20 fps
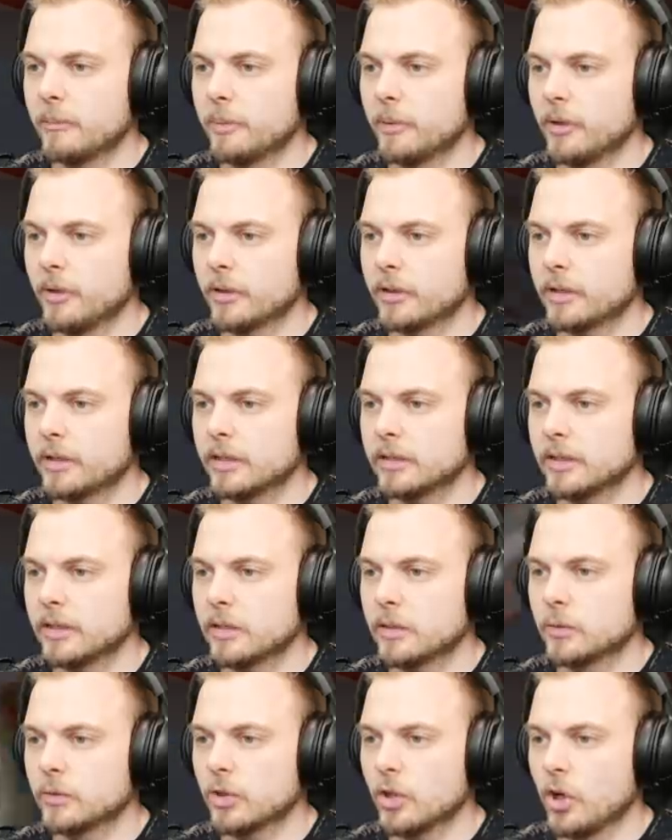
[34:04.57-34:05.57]
But because I
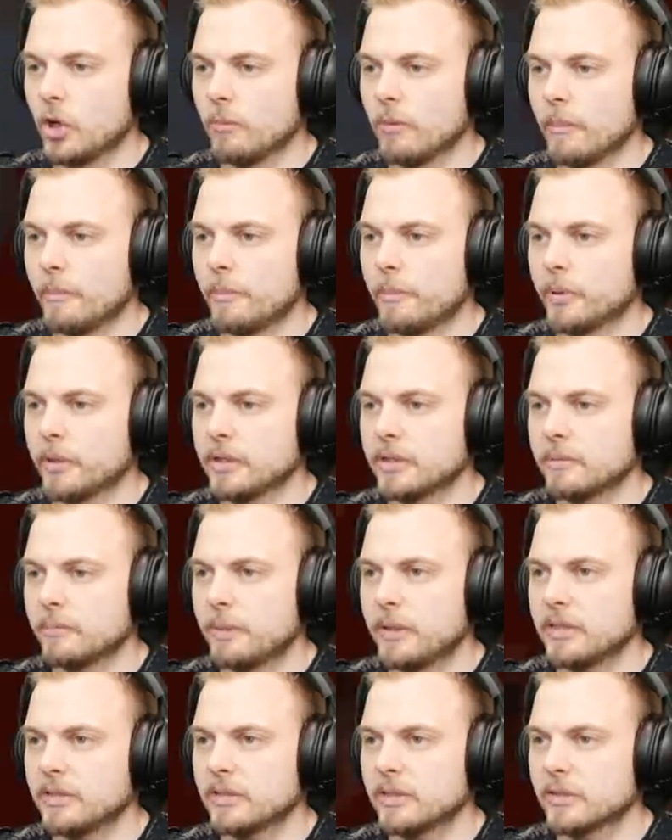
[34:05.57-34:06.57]
used all my pist
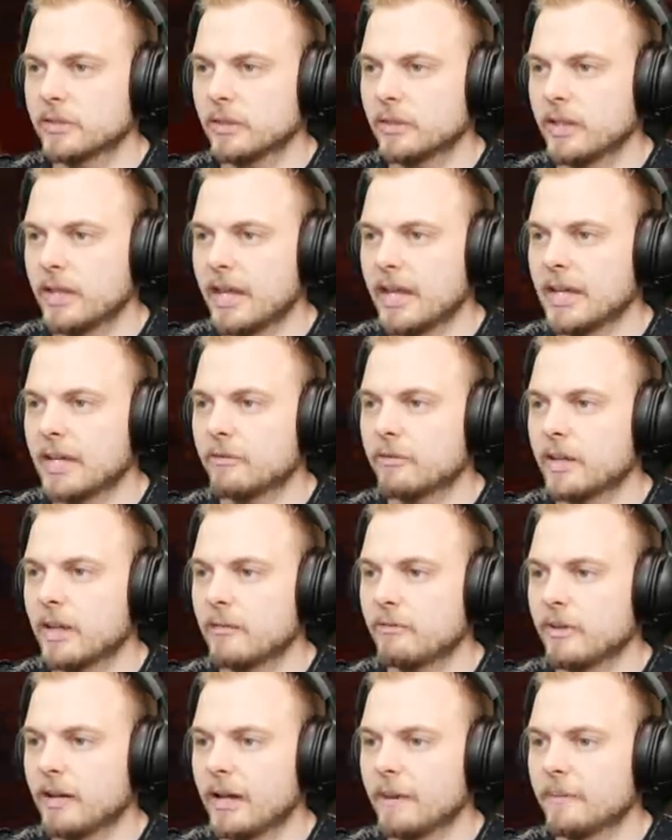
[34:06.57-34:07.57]
pistons on the A F
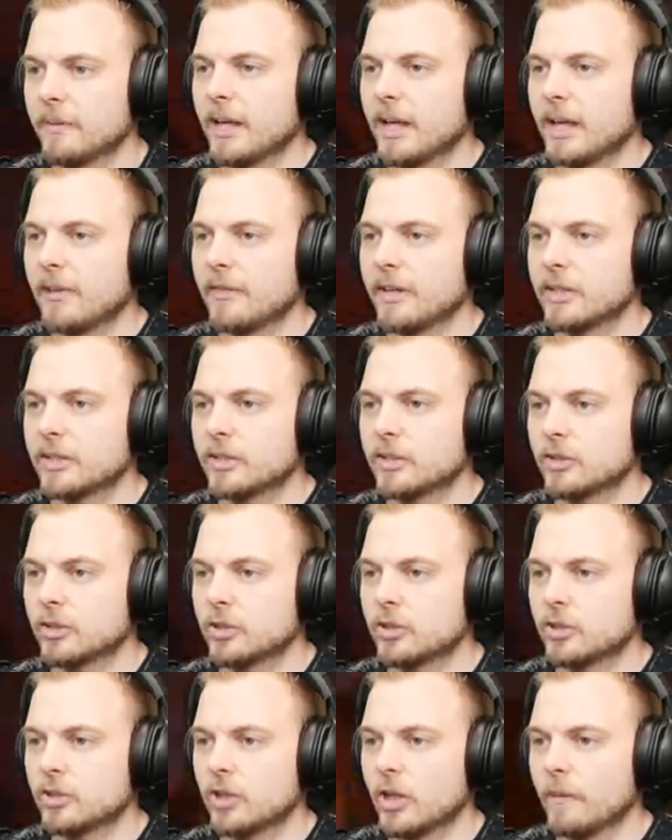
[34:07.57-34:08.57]
K farm, I've actually
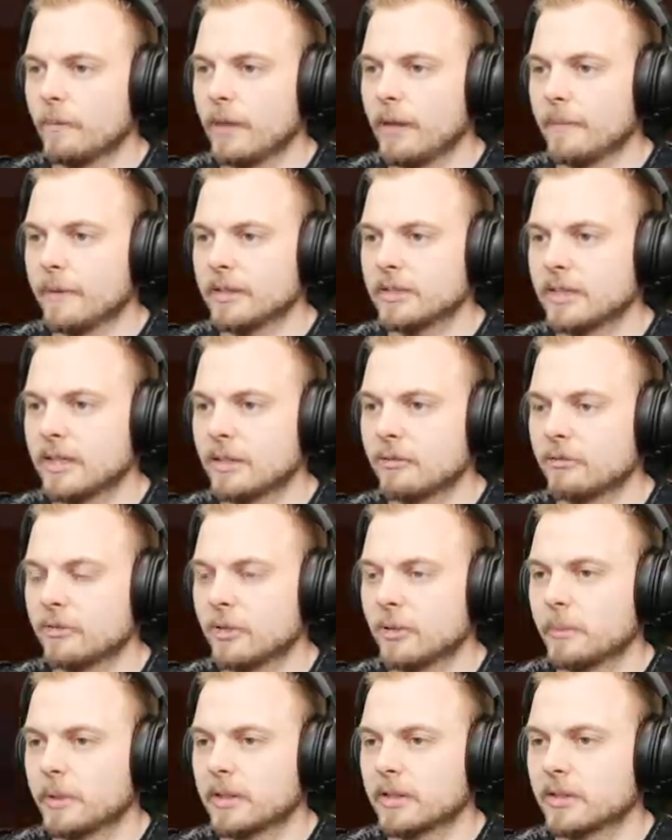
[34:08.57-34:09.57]
just chopped that myself.
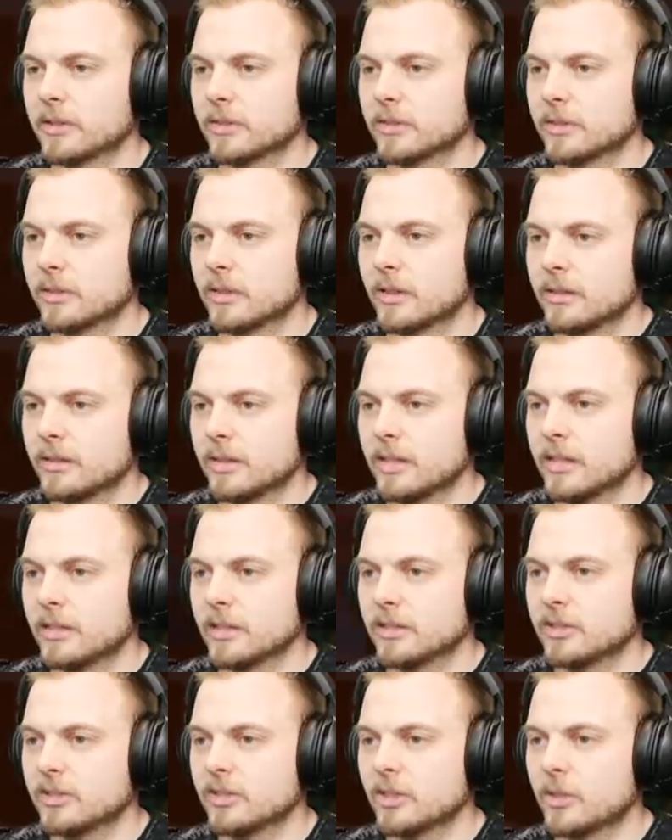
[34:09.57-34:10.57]
Oh, my goodness.
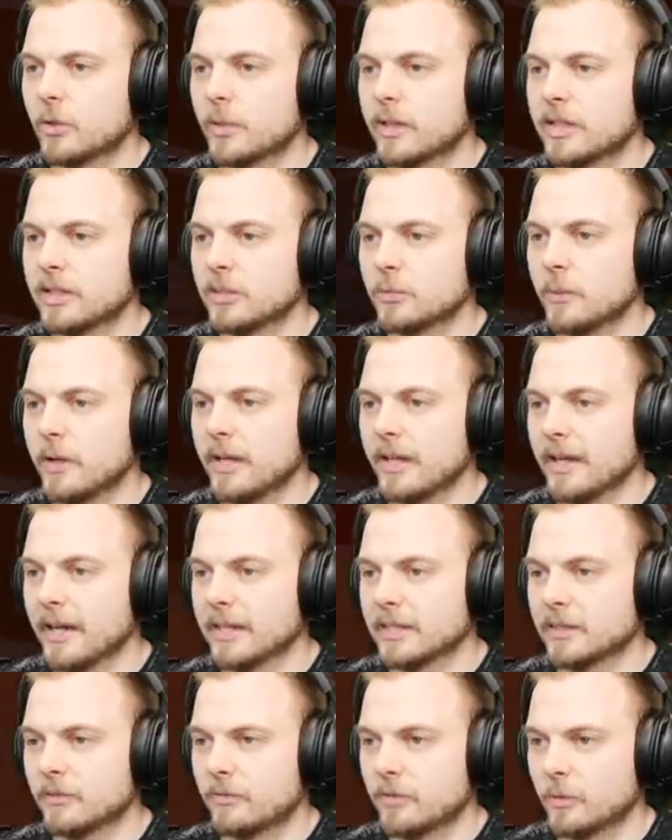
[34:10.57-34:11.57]
This is the quickest way,
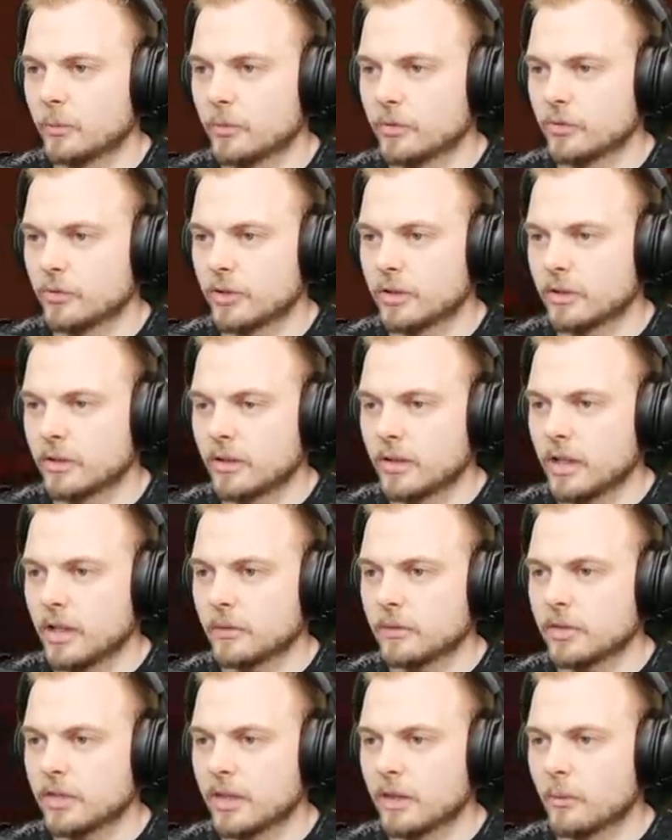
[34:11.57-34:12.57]
guys, if you're wondering
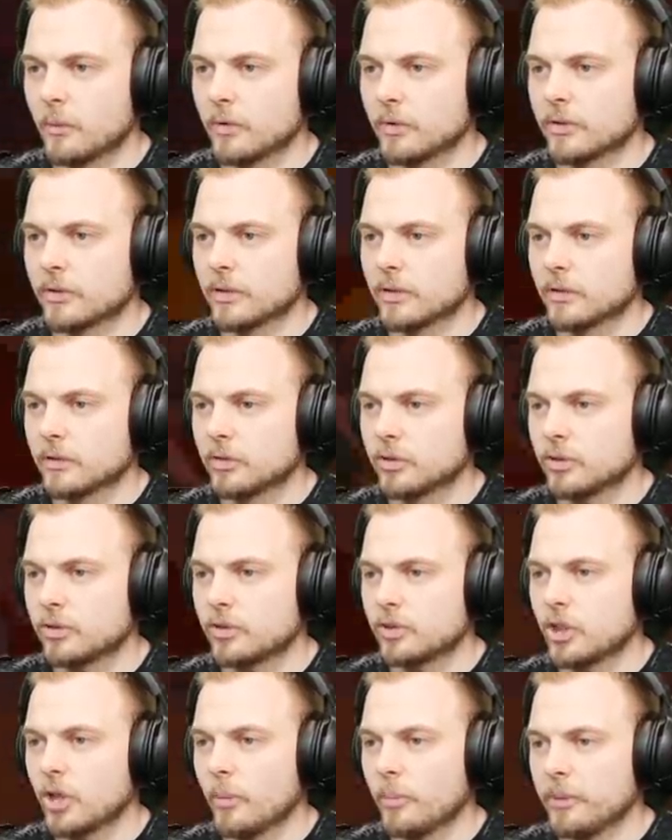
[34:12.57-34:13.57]
how to get wood.
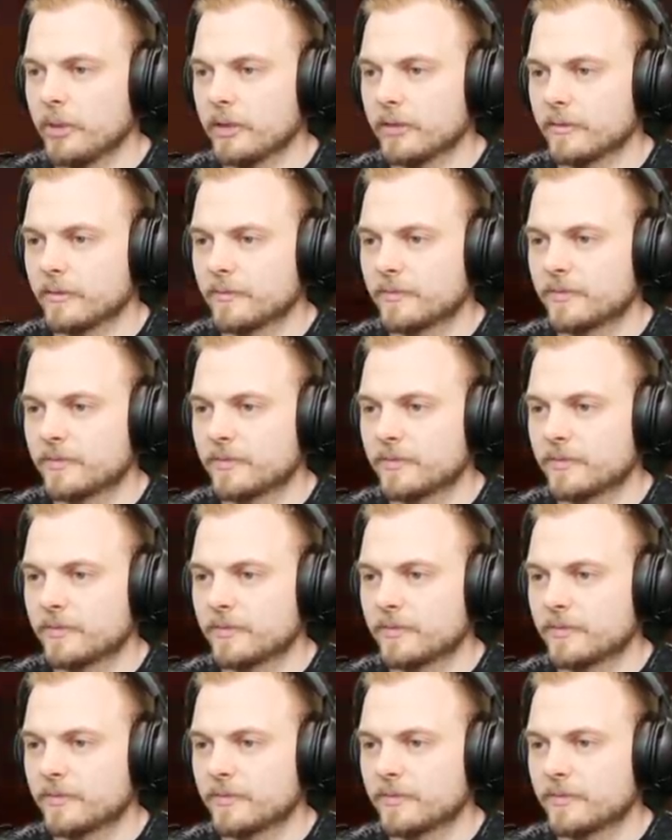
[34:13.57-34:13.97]
Just chop it.